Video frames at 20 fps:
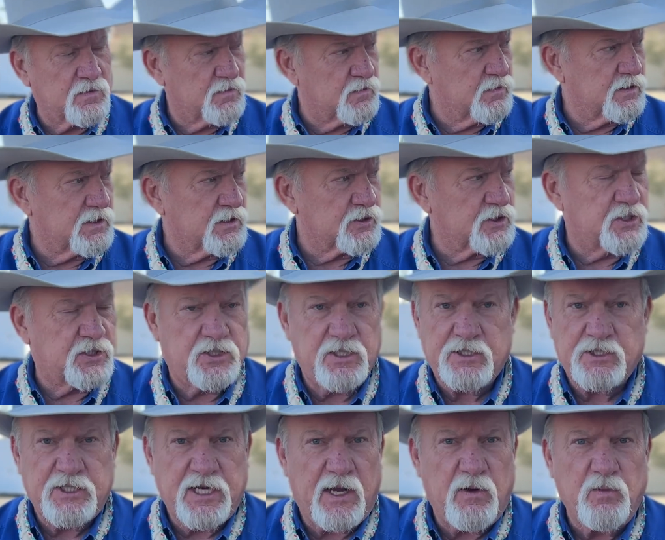little chit
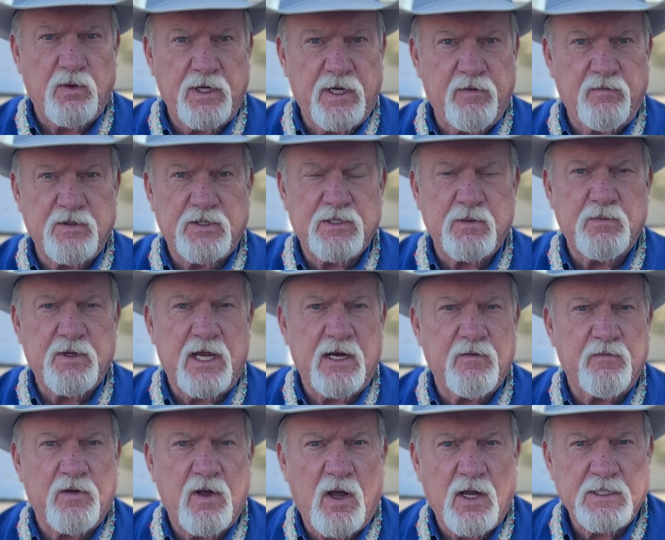chat, we'll give you some kind
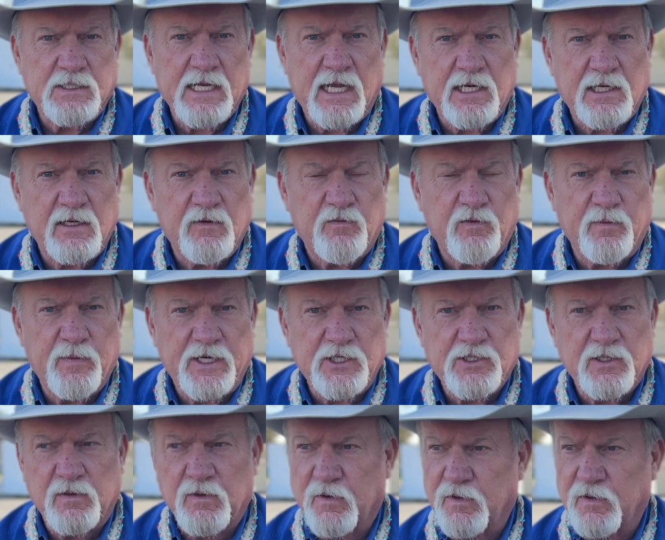of contact information,